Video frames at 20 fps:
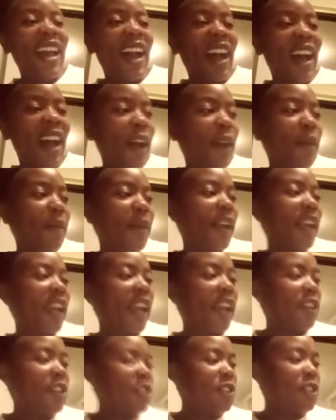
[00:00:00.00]
And
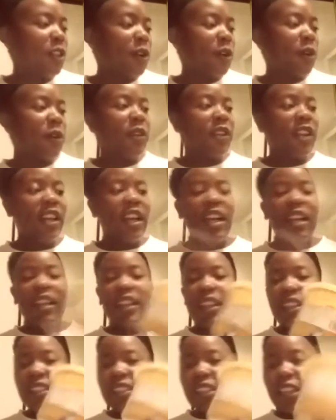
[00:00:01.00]
I showed
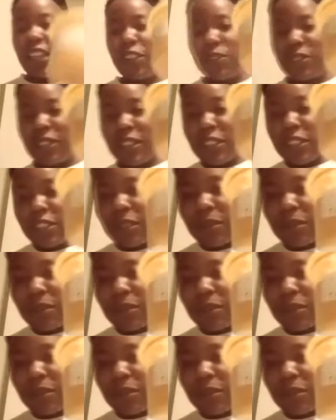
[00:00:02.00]
things like using